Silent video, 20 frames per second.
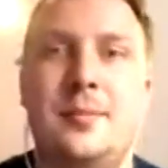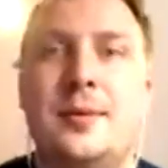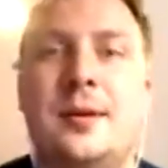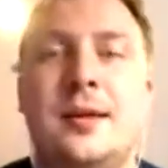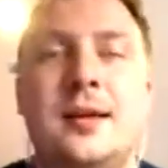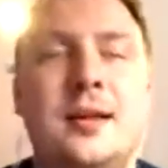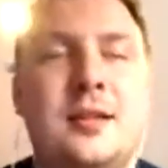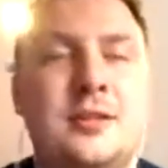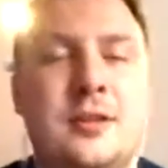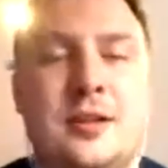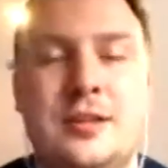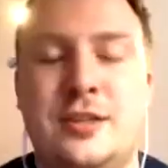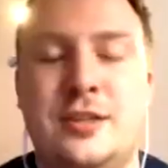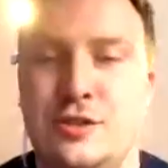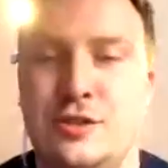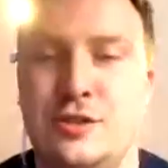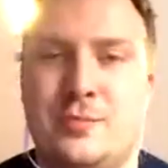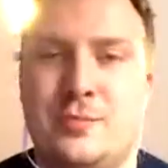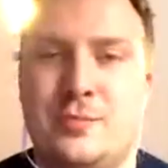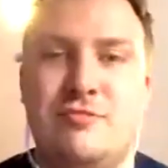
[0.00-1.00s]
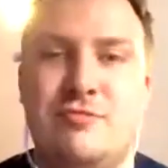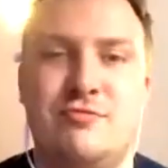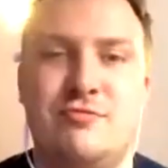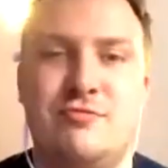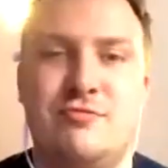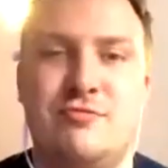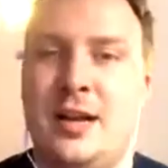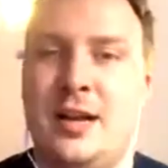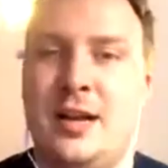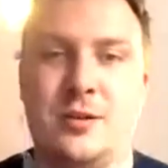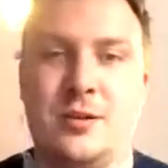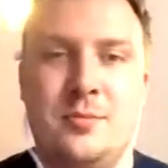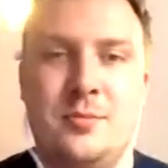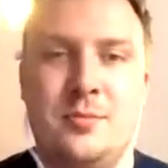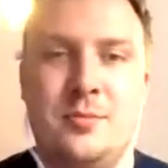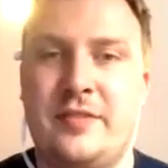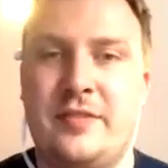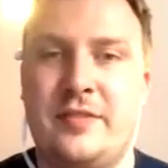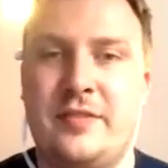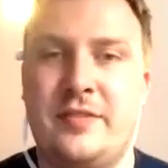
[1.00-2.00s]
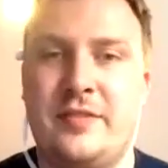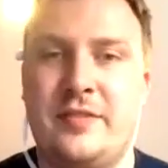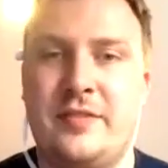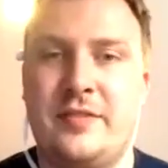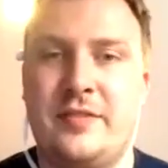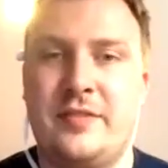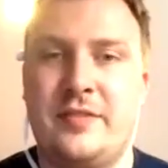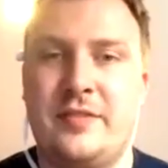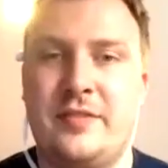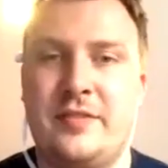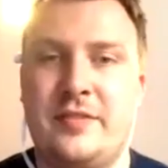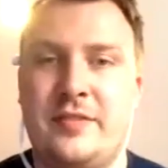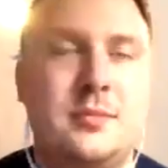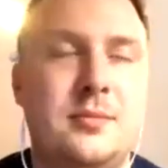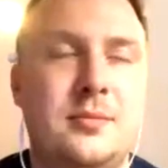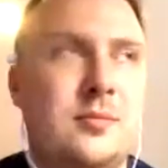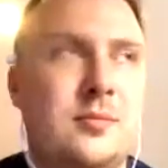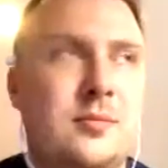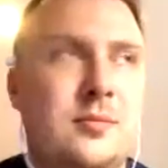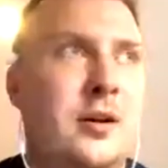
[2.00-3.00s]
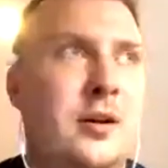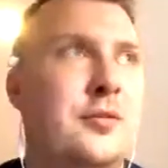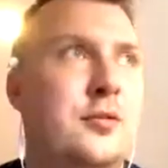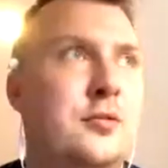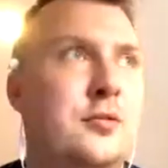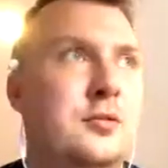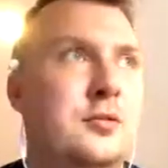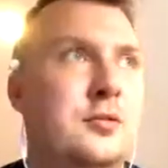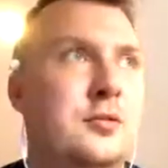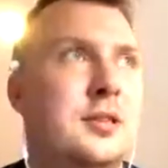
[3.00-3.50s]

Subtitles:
So it's not just me rabbiting on, giving just my thoughts.